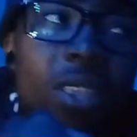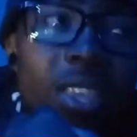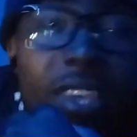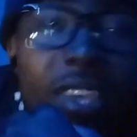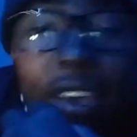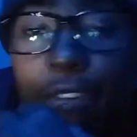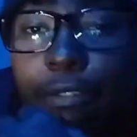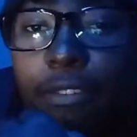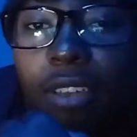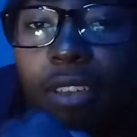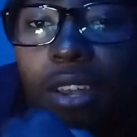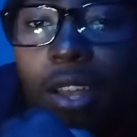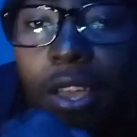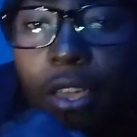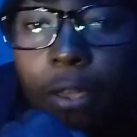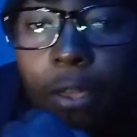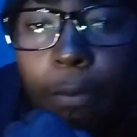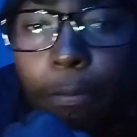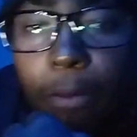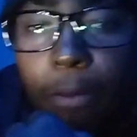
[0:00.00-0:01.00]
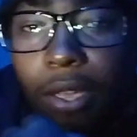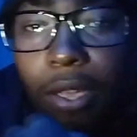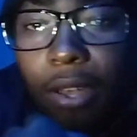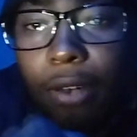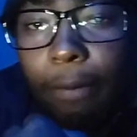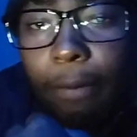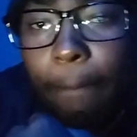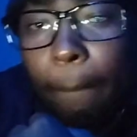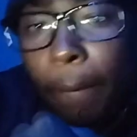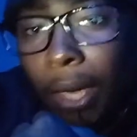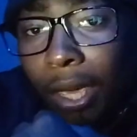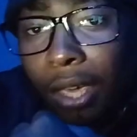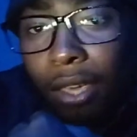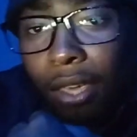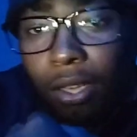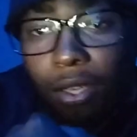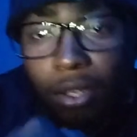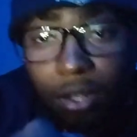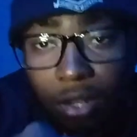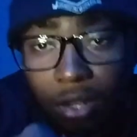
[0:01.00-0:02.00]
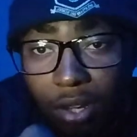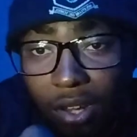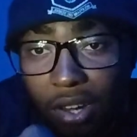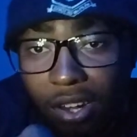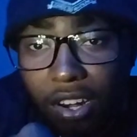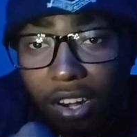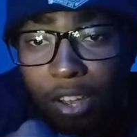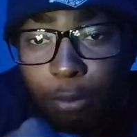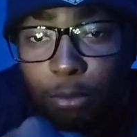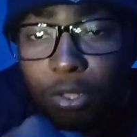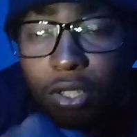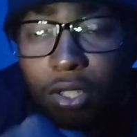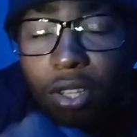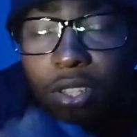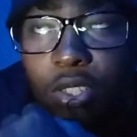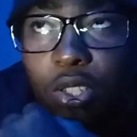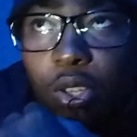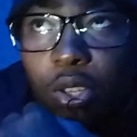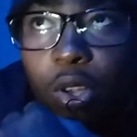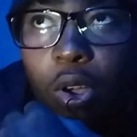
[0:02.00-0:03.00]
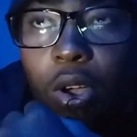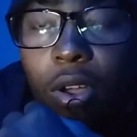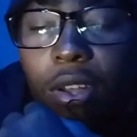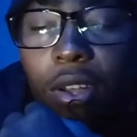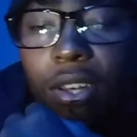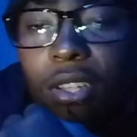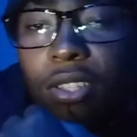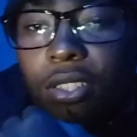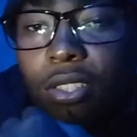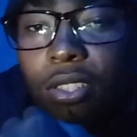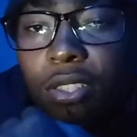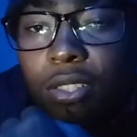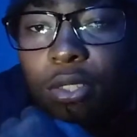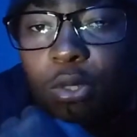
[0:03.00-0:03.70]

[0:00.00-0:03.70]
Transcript: I feel like April, May, then I'm starting college,